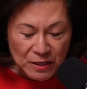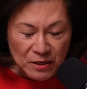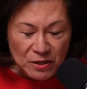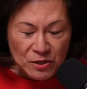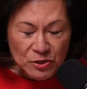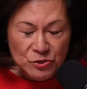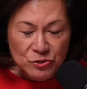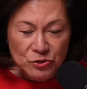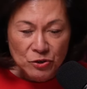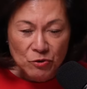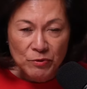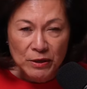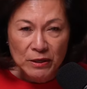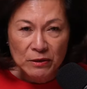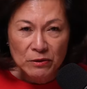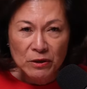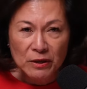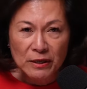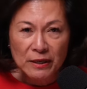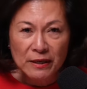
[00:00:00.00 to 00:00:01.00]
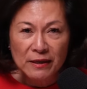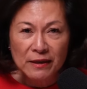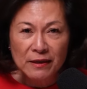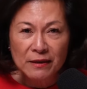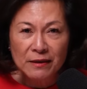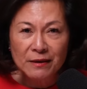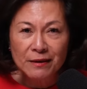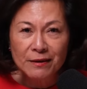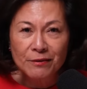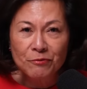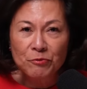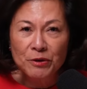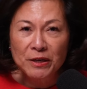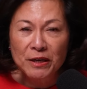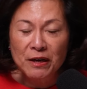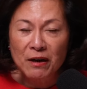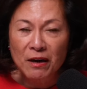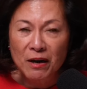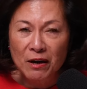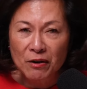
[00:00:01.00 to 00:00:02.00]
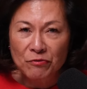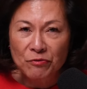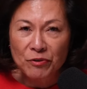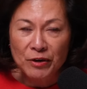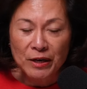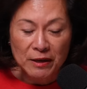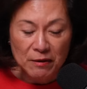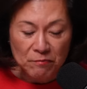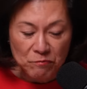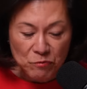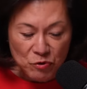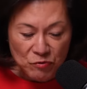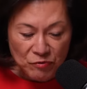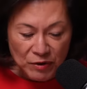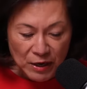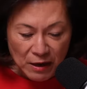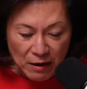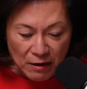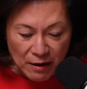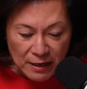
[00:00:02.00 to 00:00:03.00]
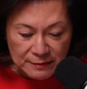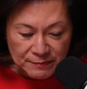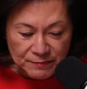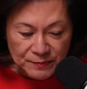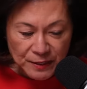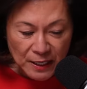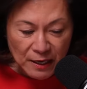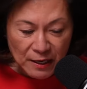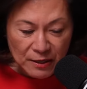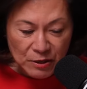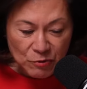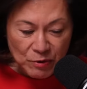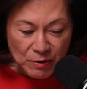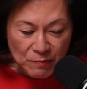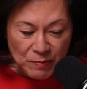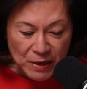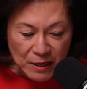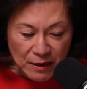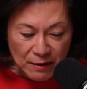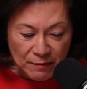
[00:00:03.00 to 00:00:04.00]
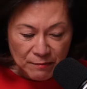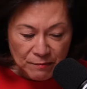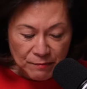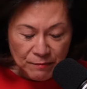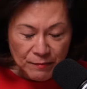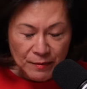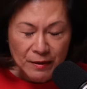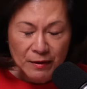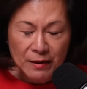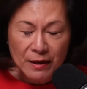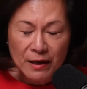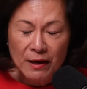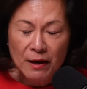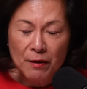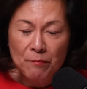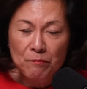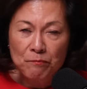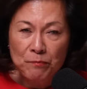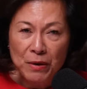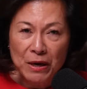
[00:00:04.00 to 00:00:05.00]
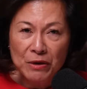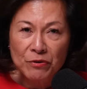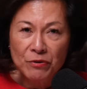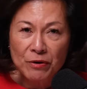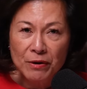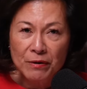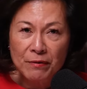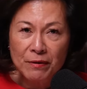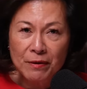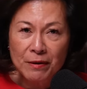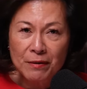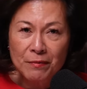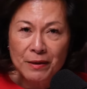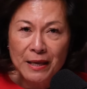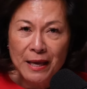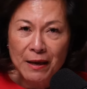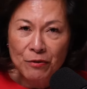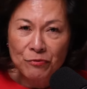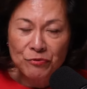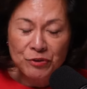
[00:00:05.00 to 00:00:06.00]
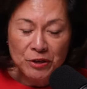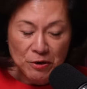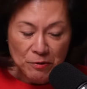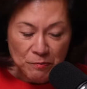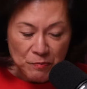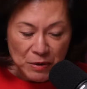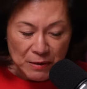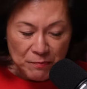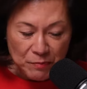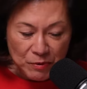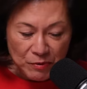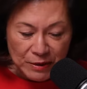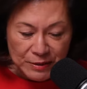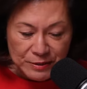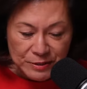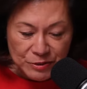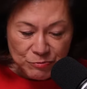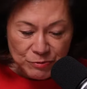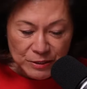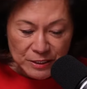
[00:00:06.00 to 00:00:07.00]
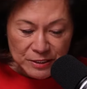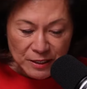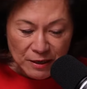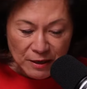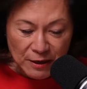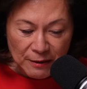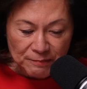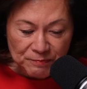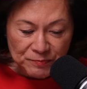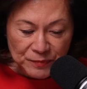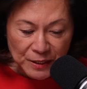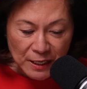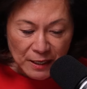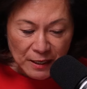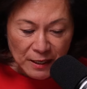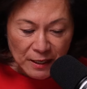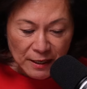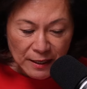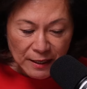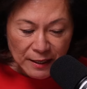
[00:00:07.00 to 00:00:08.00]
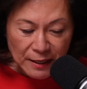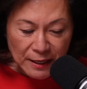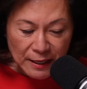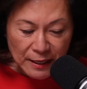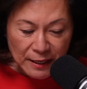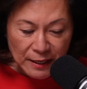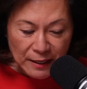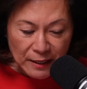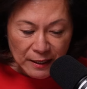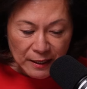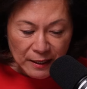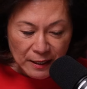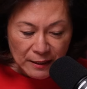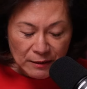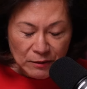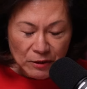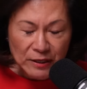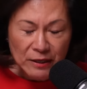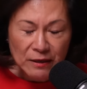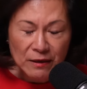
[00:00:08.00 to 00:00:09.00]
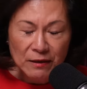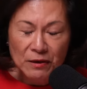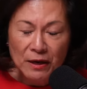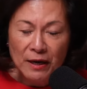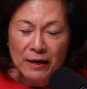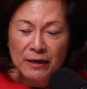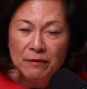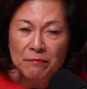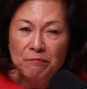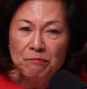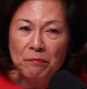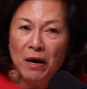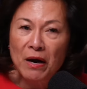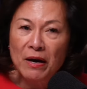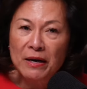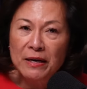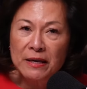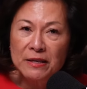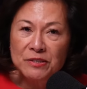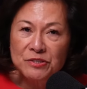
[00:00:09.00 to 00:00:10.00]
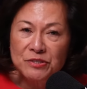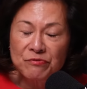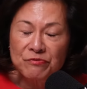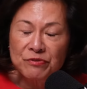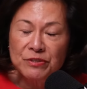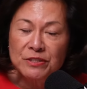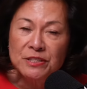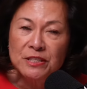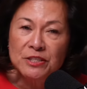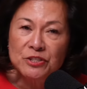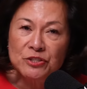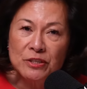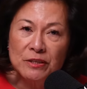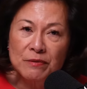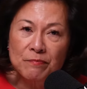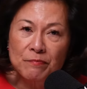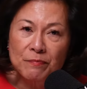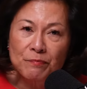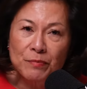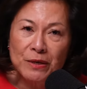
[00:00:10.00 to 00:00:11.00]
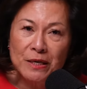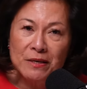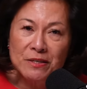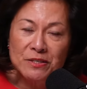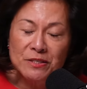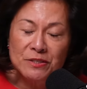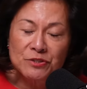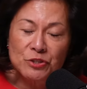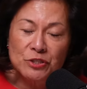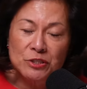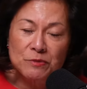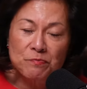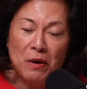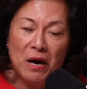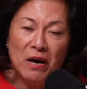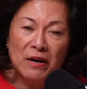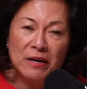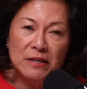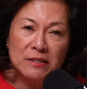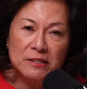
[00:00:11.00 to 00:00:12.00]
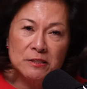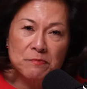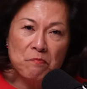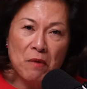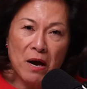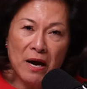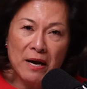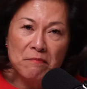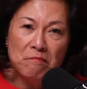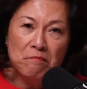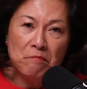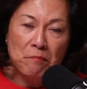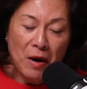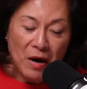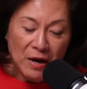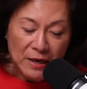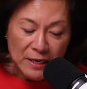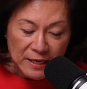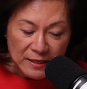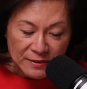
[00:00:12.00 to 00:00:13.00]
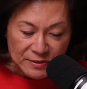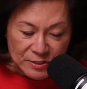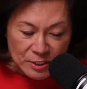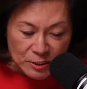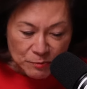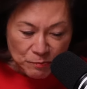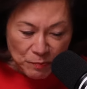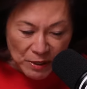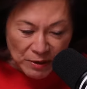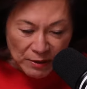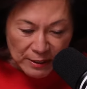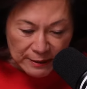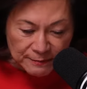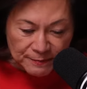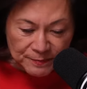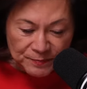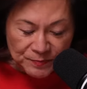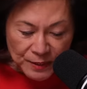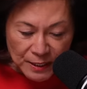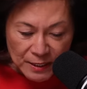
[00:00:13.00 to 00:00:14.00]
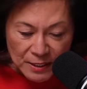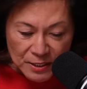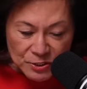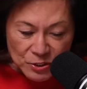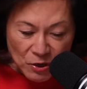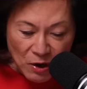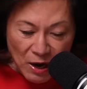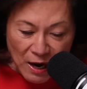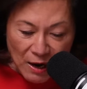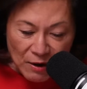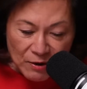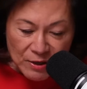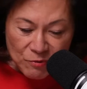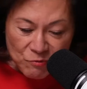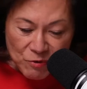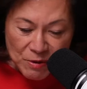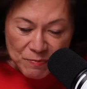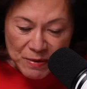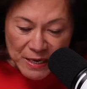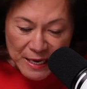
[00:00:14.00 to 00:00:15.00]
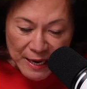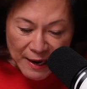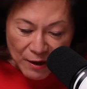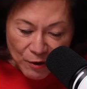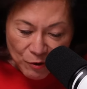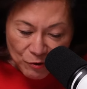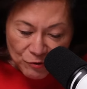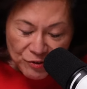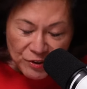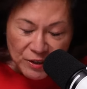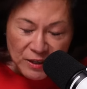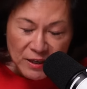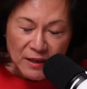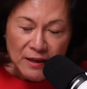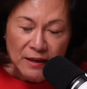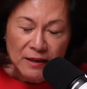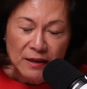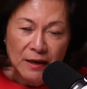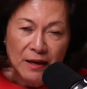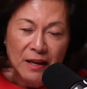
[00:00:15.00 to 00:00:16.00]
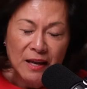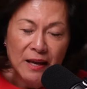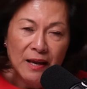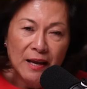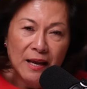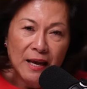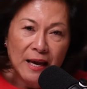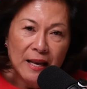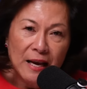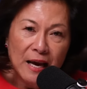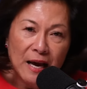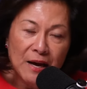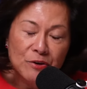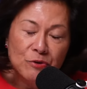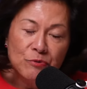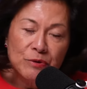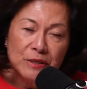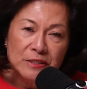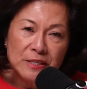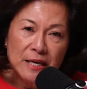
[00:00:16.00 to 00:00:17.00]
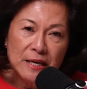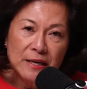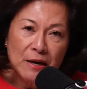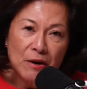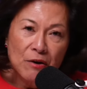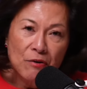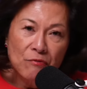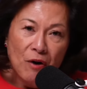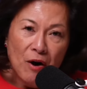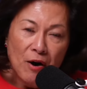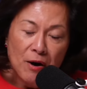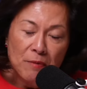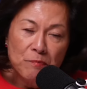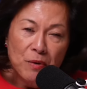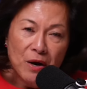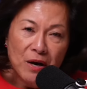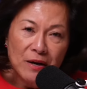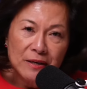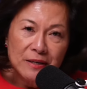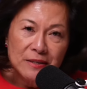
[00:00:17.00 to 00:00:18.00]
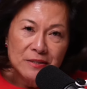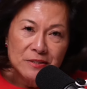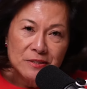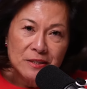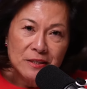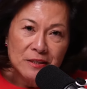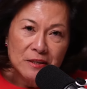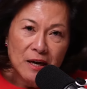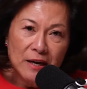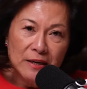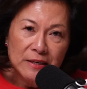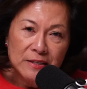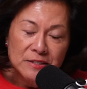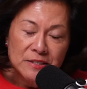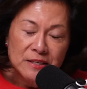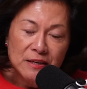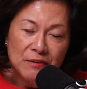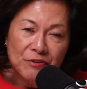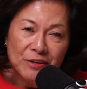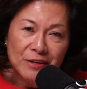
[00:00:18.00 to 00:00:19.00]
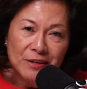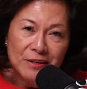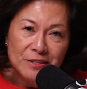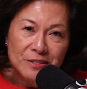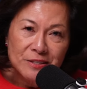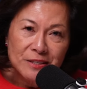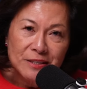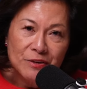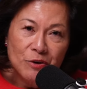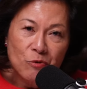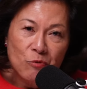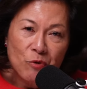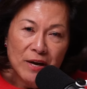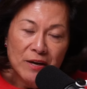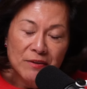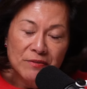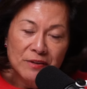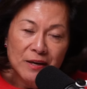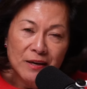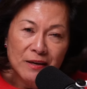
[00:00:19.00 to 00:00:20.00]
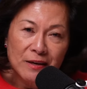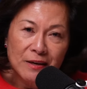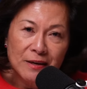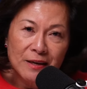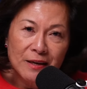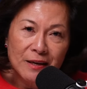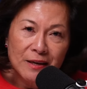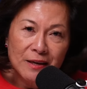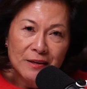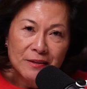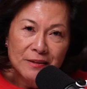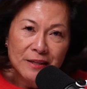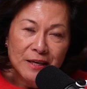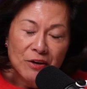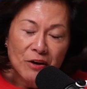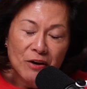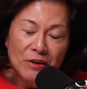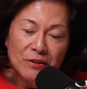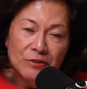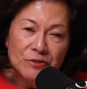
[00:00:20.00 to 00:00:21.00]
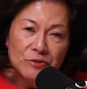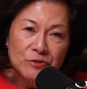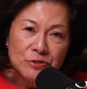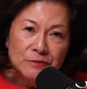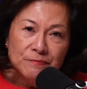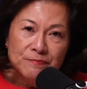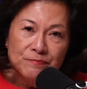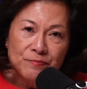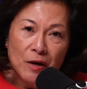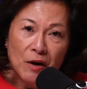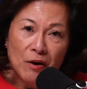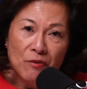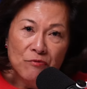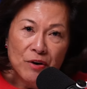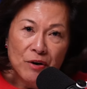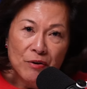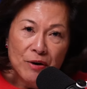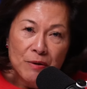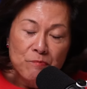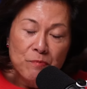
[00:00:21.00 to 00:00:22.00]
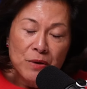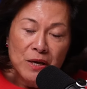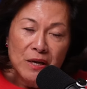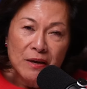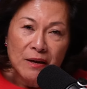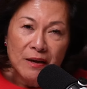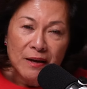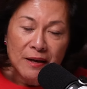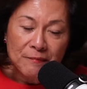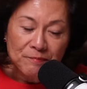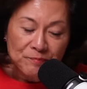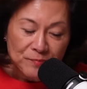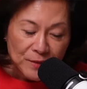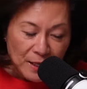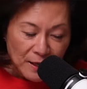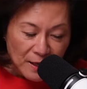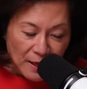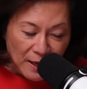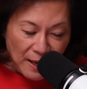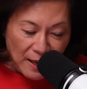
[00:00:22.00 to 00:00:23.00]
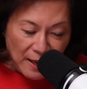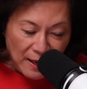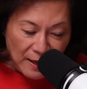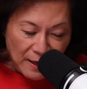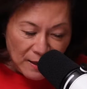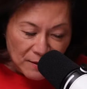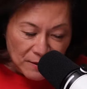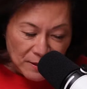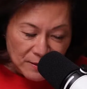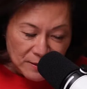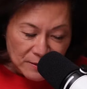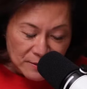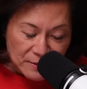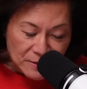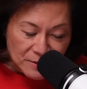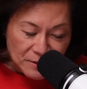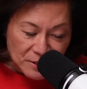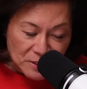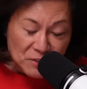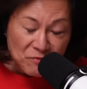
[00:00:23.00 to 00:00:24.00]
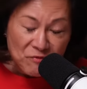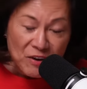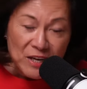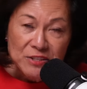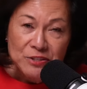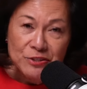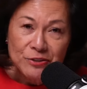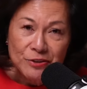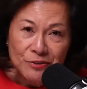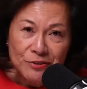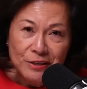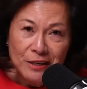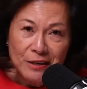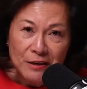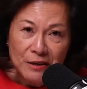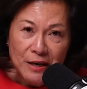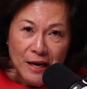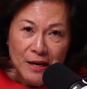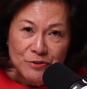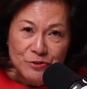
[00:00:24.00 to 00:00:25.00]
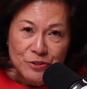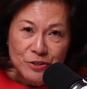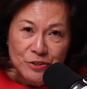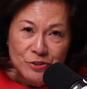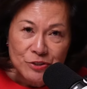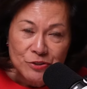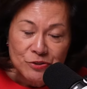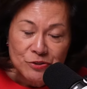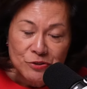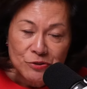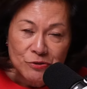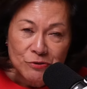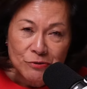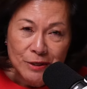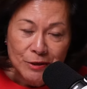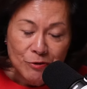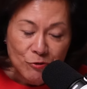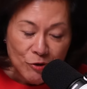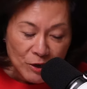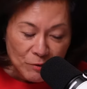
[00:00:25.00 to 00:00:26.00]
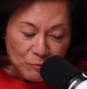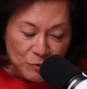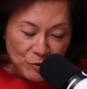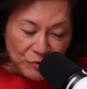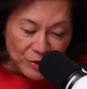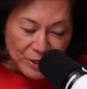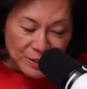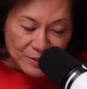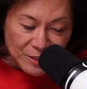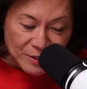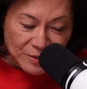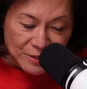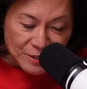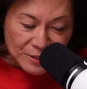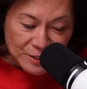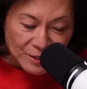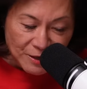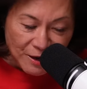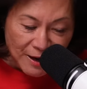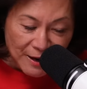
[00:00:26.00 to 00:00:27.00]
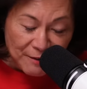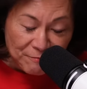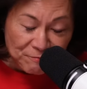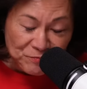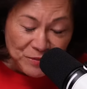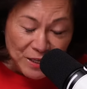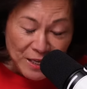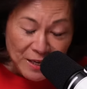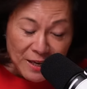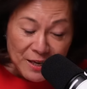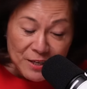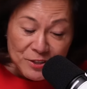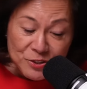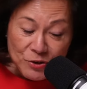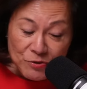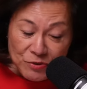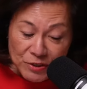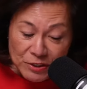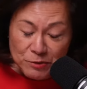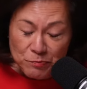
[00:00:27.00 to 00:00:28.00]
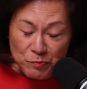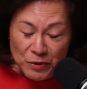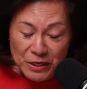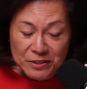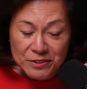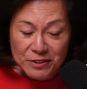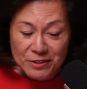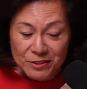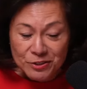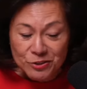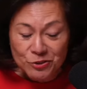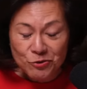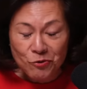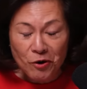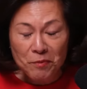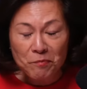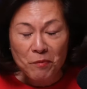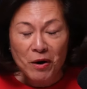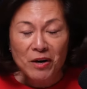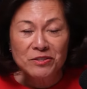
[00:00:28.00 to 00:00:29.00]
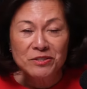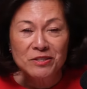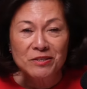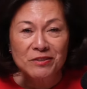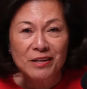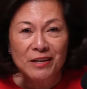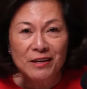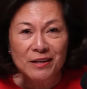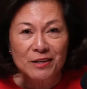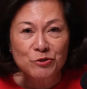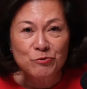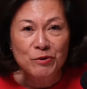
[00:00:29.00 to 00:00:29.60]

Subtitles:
So we look at recovering and moving on. How do we become better and healthier people as a result? And I look at a lot at body as a physician, but it isn't just body, it's mind, body, and spirit. So how can we be healthy, and how do we take care of our bodies that God has given us in a way that honors our very being? This vessel that allows us to do incredible things in this life. So this brings us to our March thing. As we